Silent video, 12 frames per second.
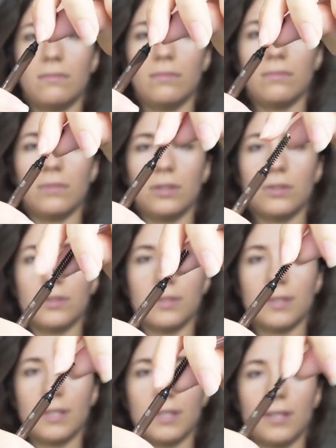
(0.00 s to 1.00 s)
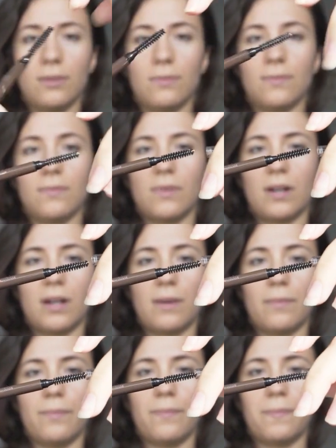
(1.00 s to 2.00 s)
Interesting, cute.
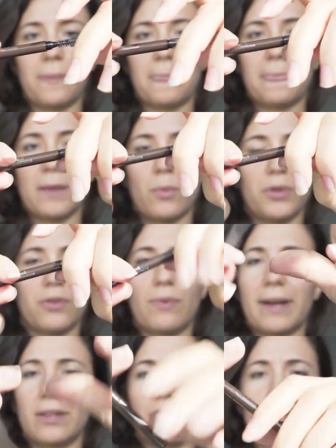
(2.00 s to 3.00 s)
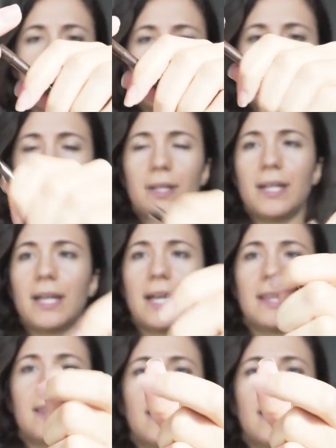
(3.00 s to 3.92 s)
With a regular spoolie and